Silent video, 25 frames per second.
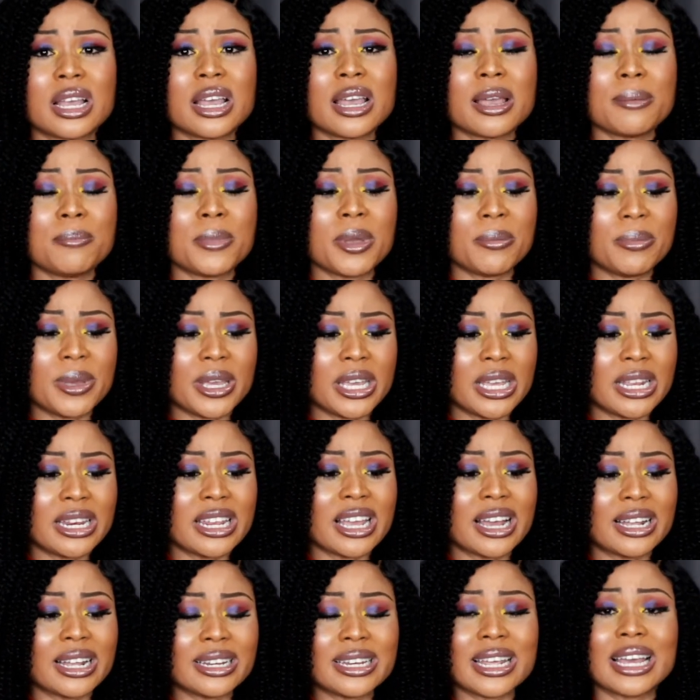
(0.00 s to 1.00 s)
maybe
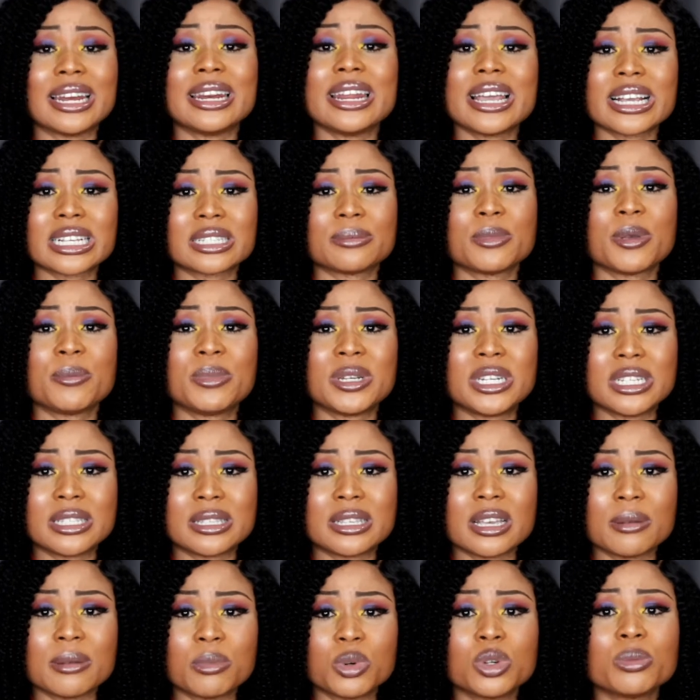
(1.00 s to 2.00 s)
their legs may be
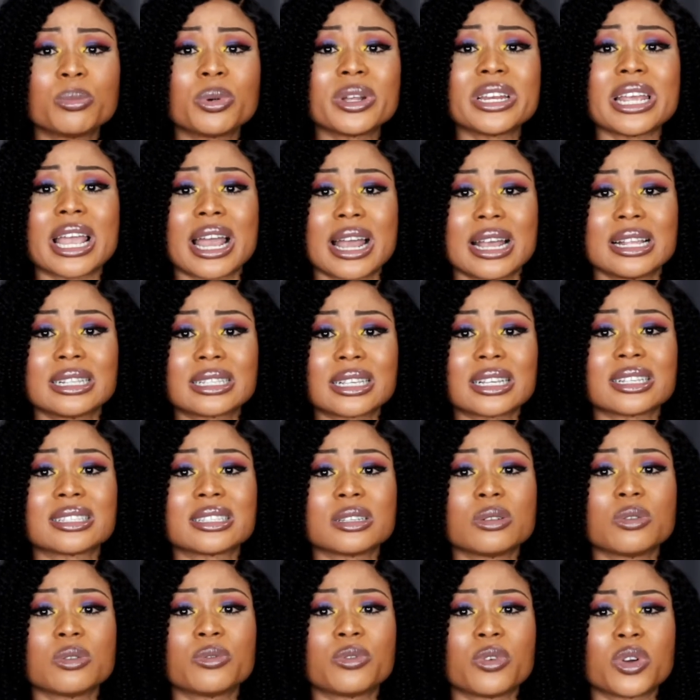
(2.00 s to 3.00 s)
disabled, but their hands are
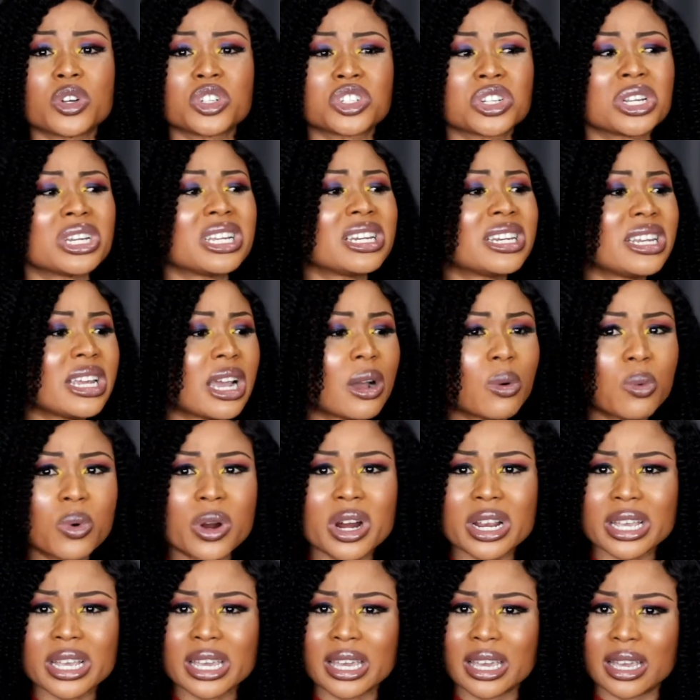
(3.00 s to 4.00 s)
still functioning. They are
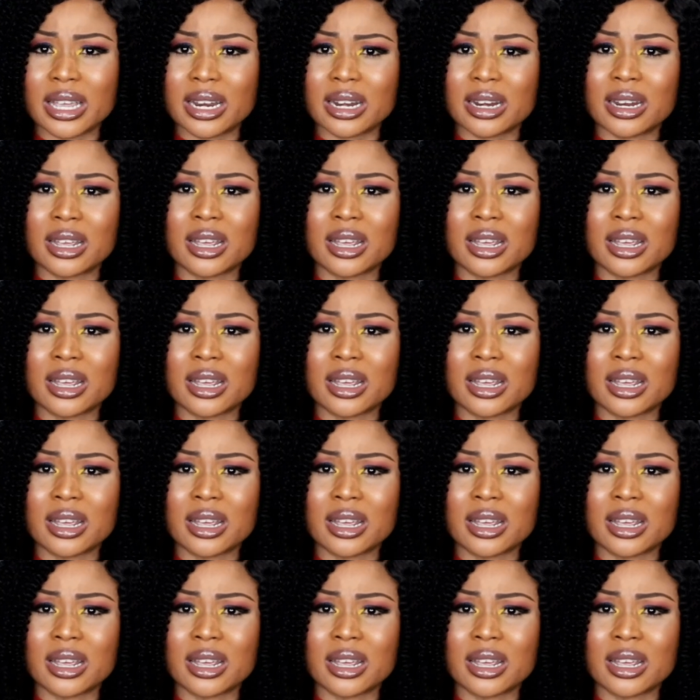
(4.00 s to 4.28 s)
working.